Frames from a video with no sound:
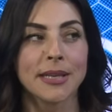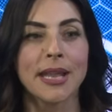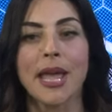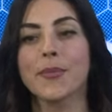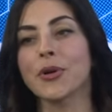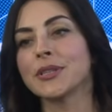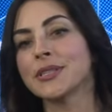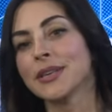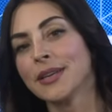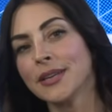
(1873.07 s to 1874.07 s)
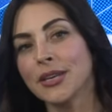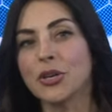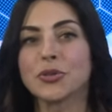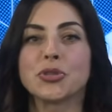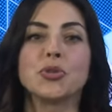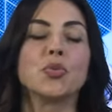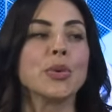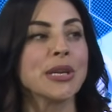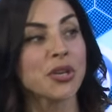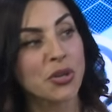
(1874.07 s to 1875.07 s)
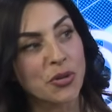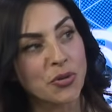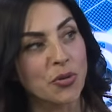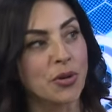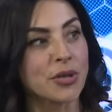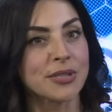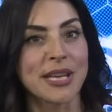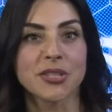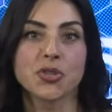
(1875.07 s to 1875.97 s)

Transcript: name, or it's, you know, too weird, or takes